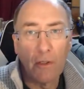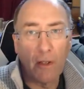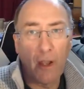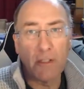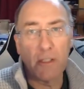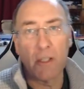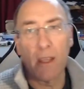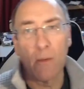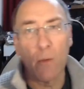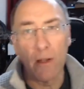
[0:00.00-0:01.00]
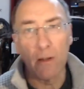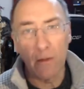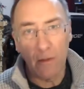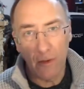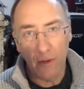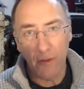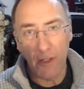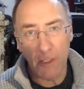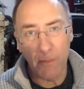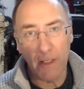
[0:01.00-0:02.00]
And as I say, when
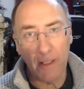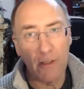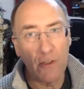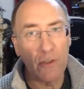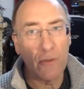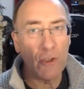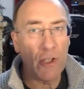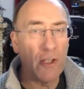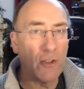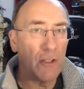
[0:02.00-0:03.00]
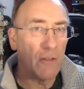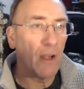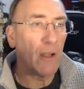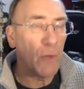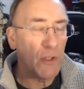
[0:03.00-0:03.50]
things begin to change and develop,